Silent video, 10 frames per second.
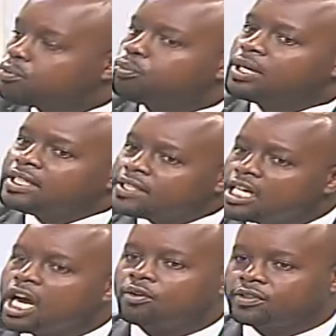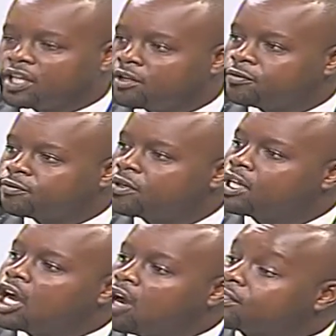placing ourselves
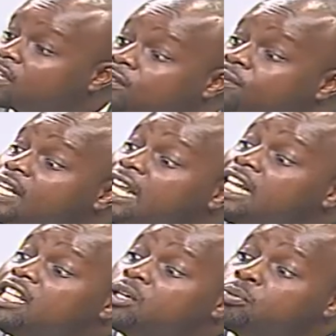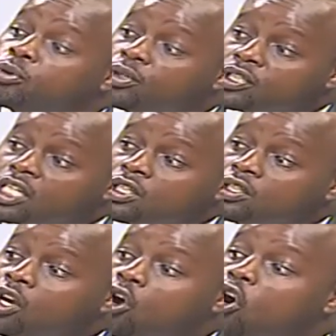ourselves in the process
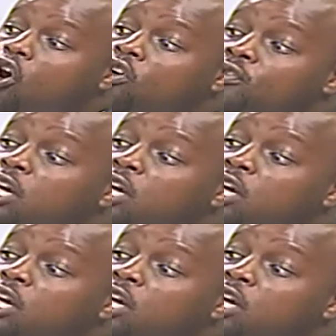of the